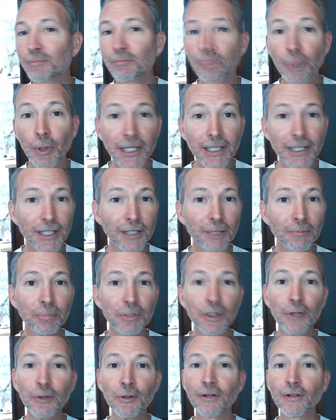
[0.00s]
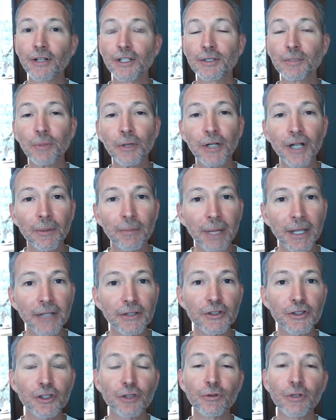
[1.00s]
Bring the computer. Let's put it up on
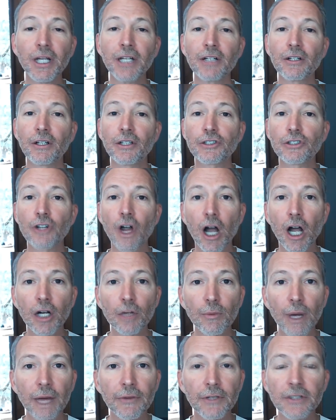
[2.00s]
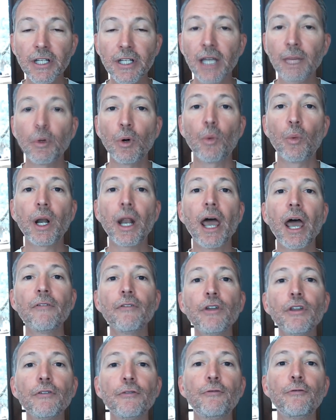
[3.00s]
the screen, or let's talk around the table.
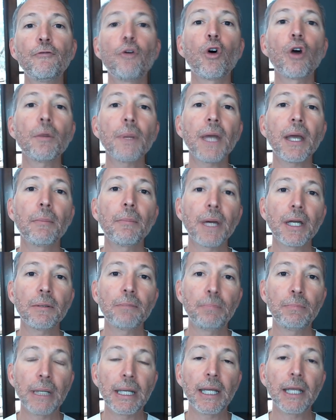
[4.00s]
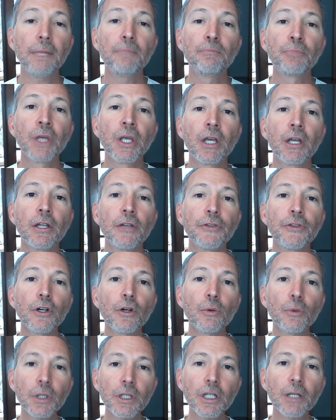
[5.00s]
Whatever the format might be, there
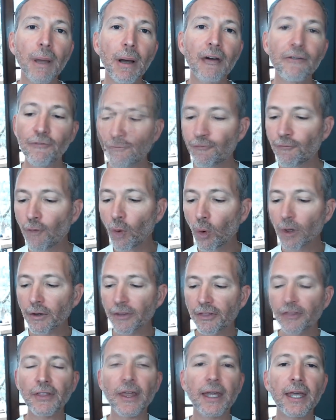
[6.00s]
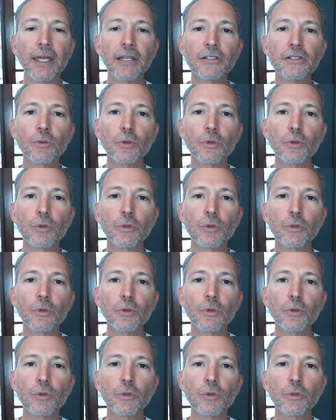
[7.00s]
are really about 4 things.